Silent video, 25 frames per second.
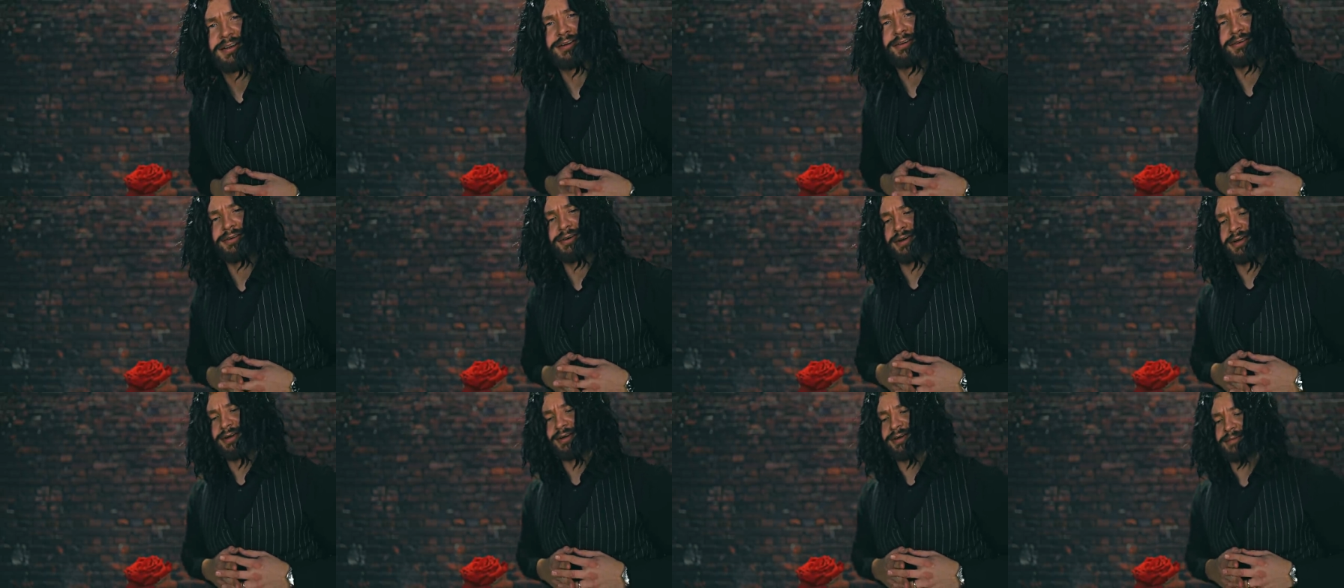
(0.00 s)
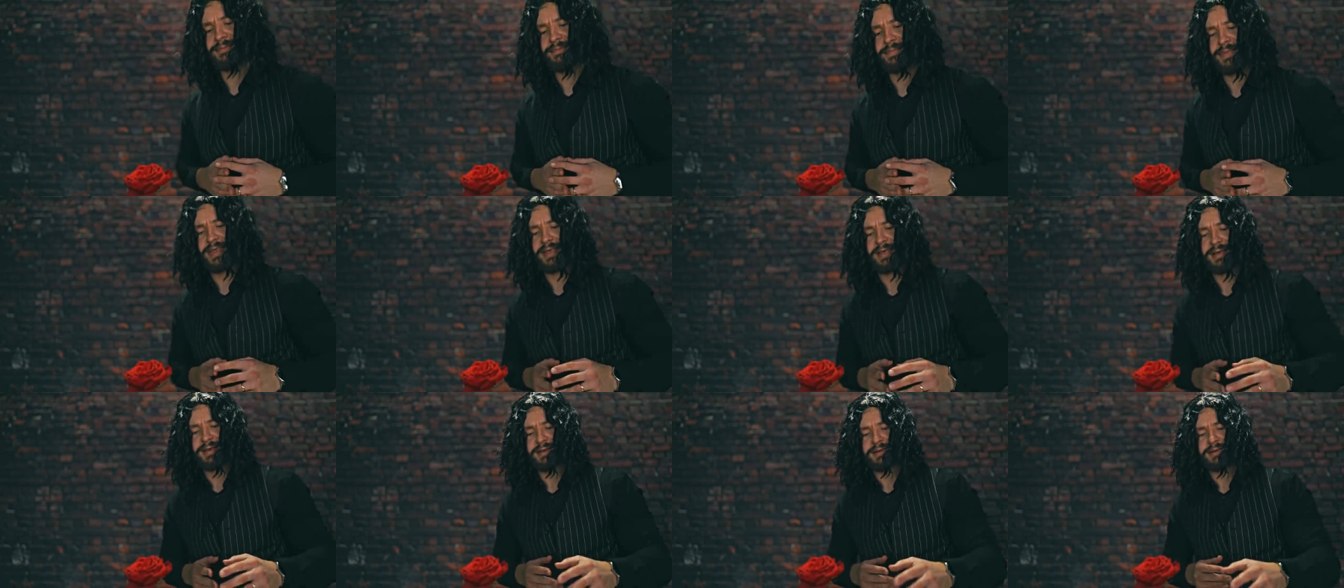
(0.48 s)
Okay,
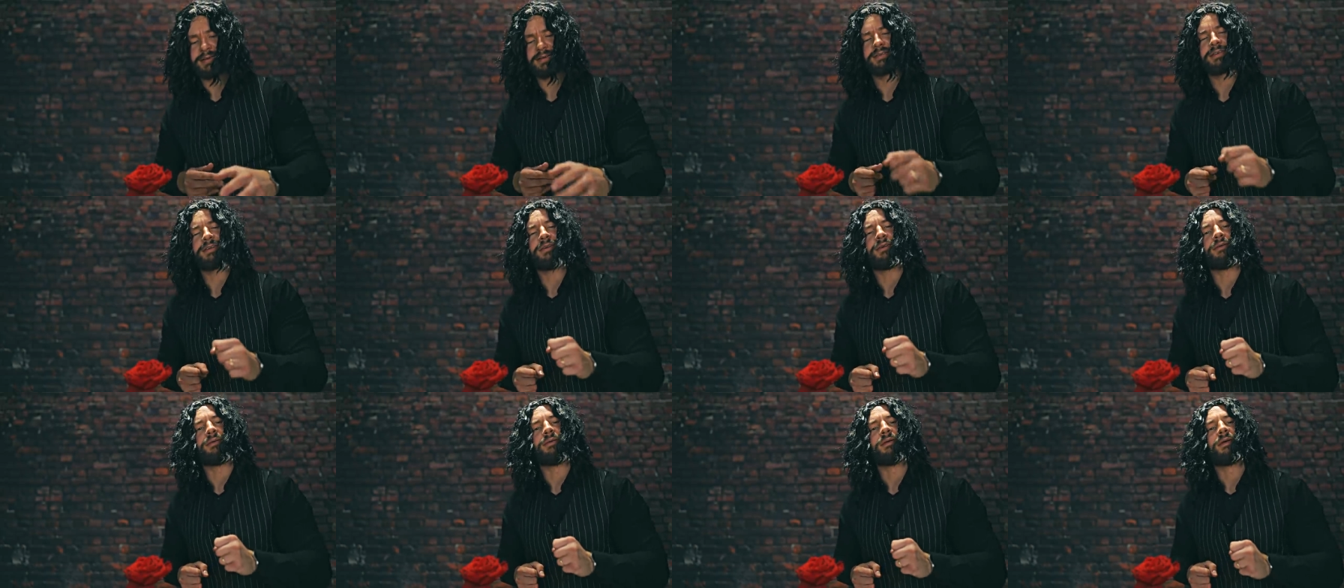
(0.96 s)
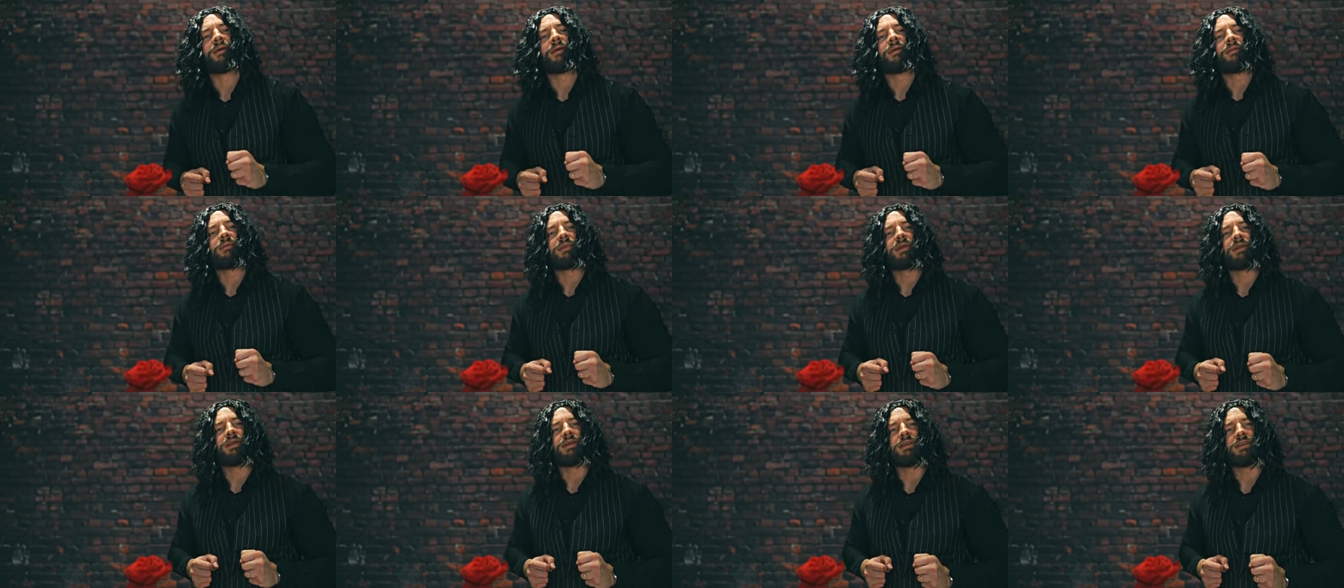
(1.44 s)
so
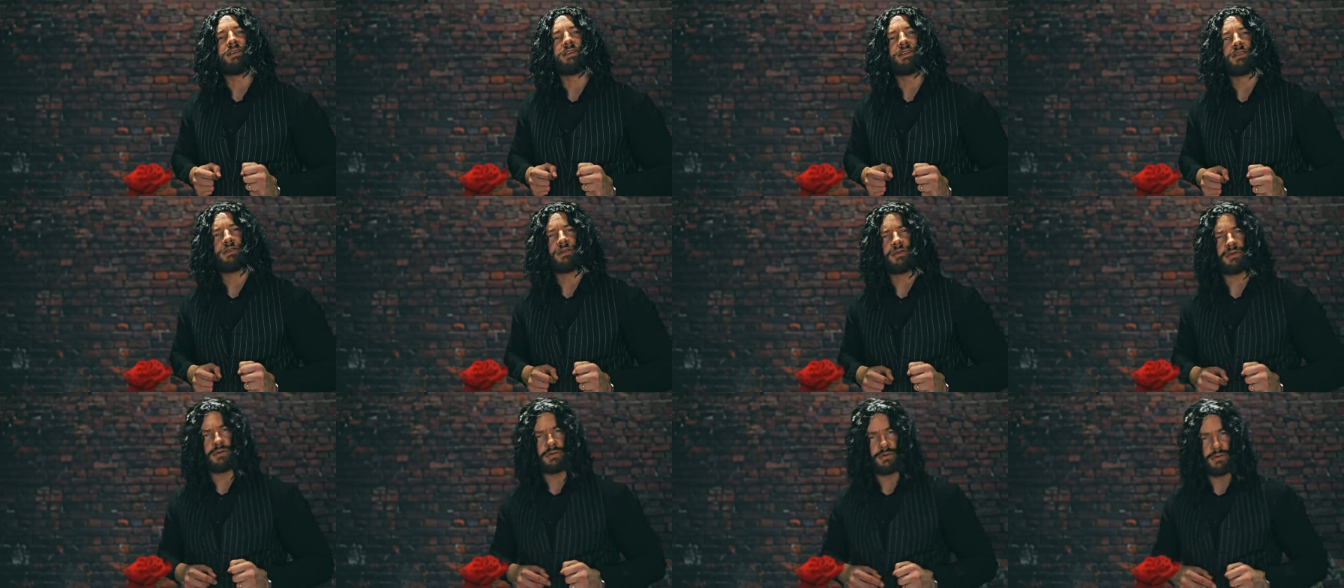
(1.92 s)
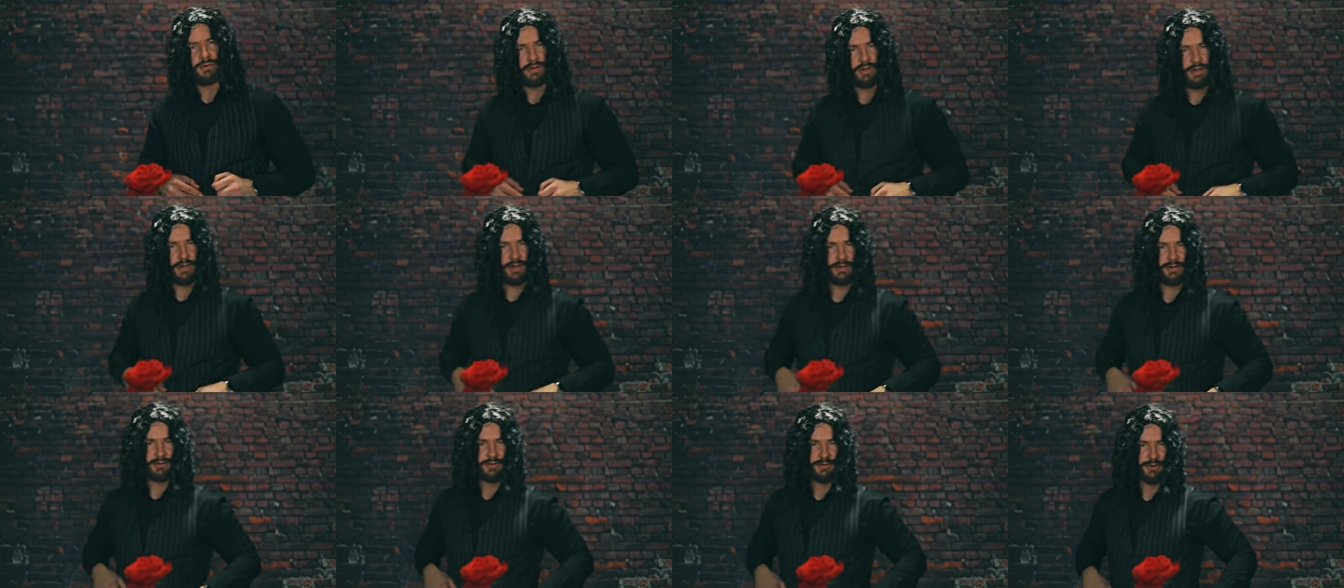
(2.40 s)
please do
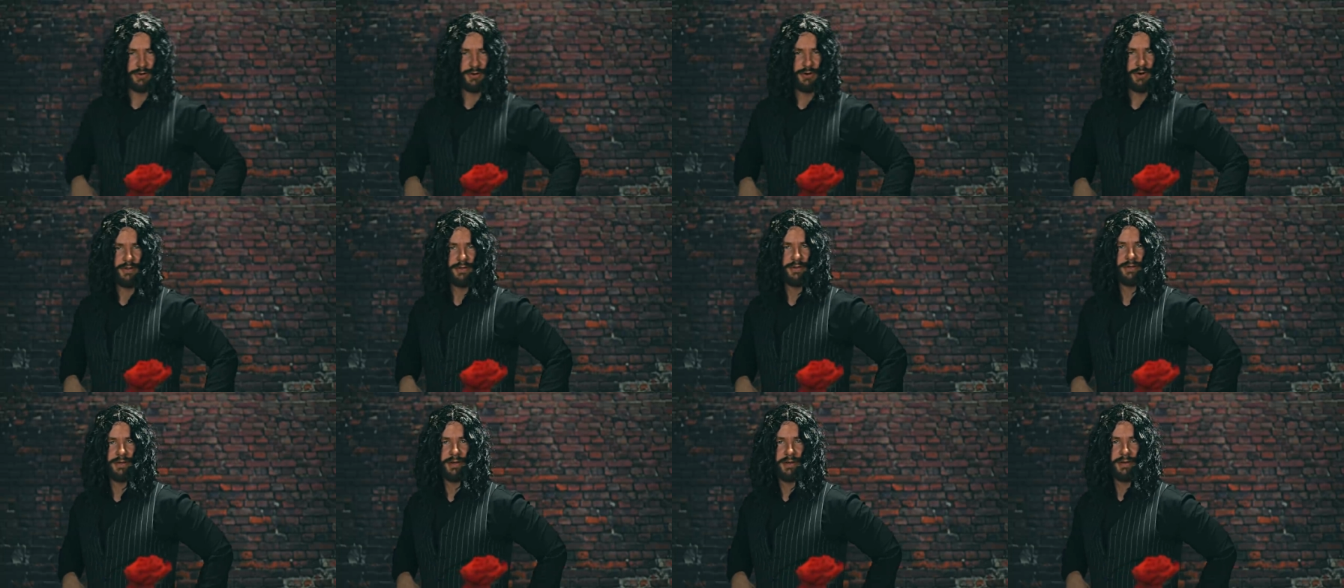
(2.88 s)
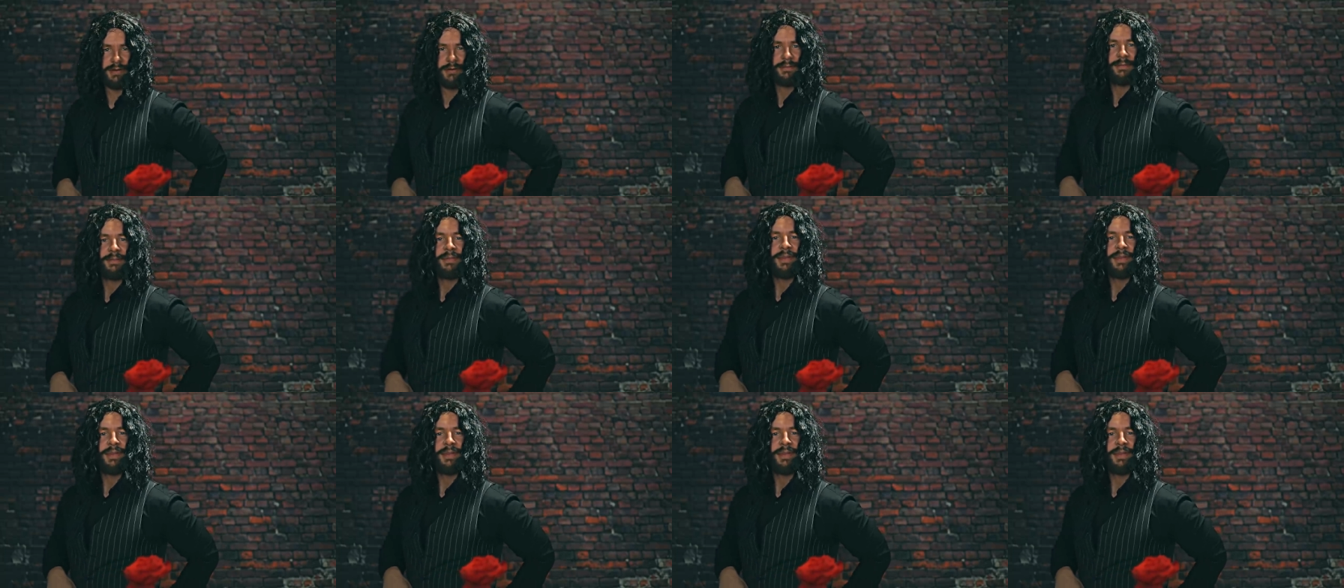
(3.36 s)
enjoy the...